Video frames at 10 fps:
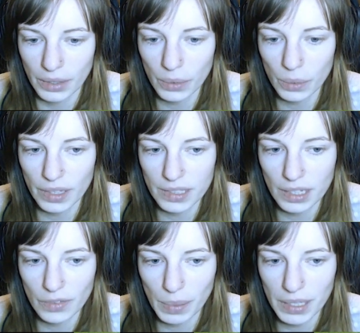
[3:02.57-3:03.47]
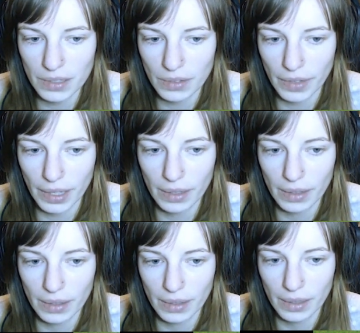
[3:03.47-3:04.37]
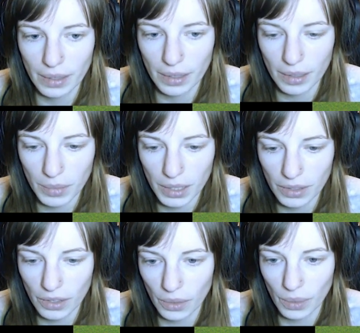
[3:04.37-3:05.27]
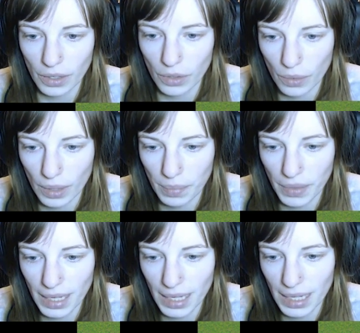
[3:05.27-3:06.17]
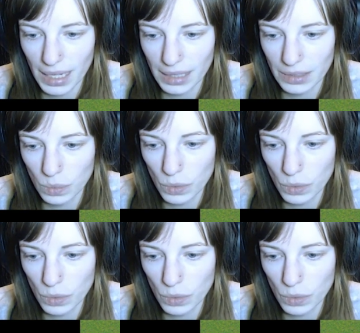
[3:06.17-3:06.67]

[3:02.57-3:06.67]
Oh, there's another piece over there. I'm gonna go and grab that.